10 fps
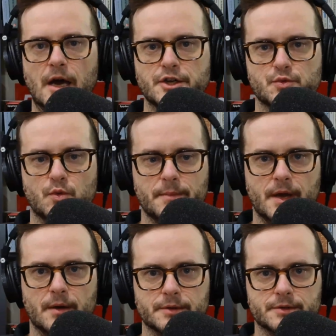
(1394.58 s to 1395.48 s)
I just want to
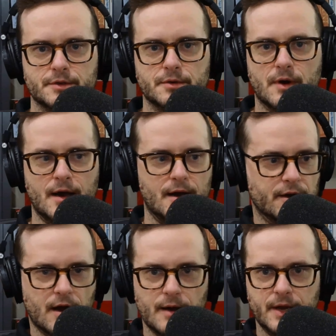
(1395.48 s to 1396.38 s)
be able to,
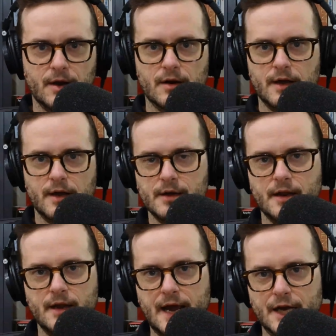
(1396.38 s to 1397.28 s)
I'm here
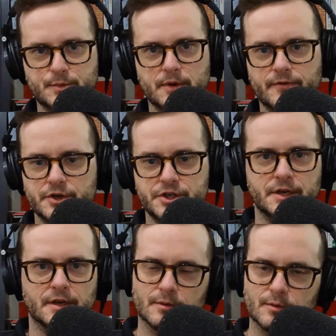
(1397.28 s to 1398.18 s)
in Ashburn,
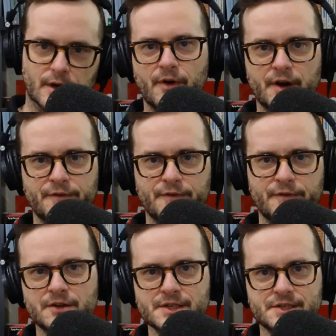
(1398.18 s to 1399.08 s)
Virginia. We've already
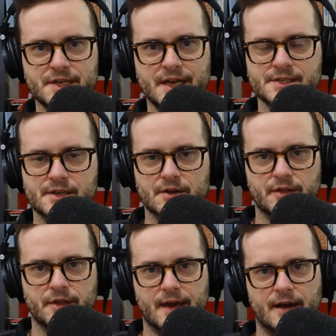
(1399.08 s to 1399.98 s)
figured this data center
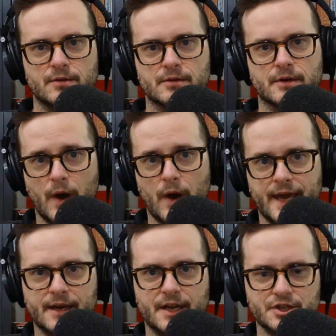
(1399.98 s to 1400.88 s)
thing out. Why
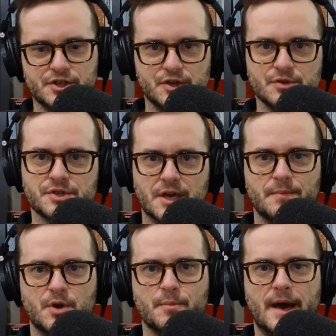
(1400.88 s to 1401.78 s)
can't I just use the
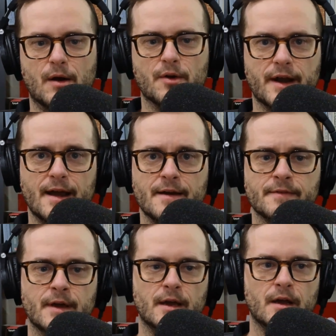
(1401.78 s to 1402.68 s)
compute power that I
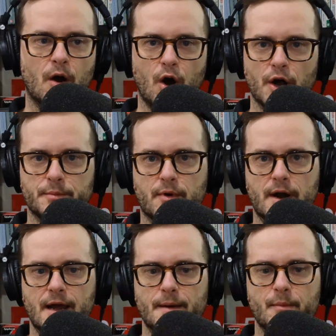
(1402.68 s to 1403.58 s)
have
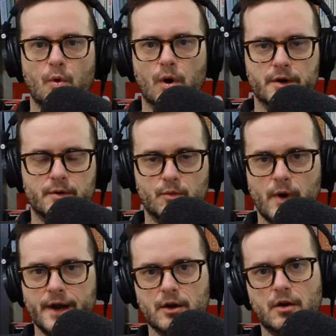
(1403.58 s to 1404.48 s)
on-prem or
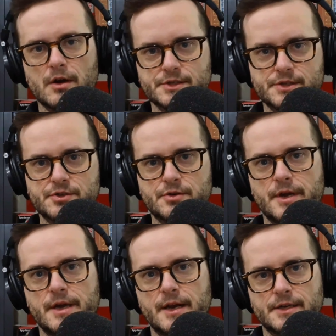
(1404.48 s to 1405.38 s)
right across the
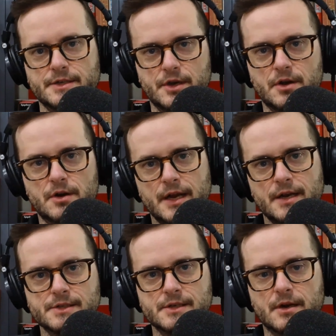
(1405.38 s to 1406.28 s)
street at a secure
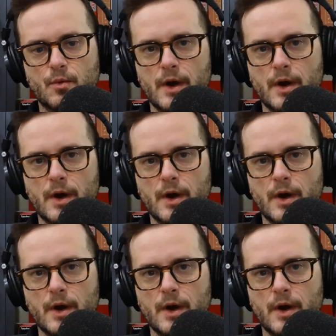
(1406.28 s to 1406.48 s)
data center?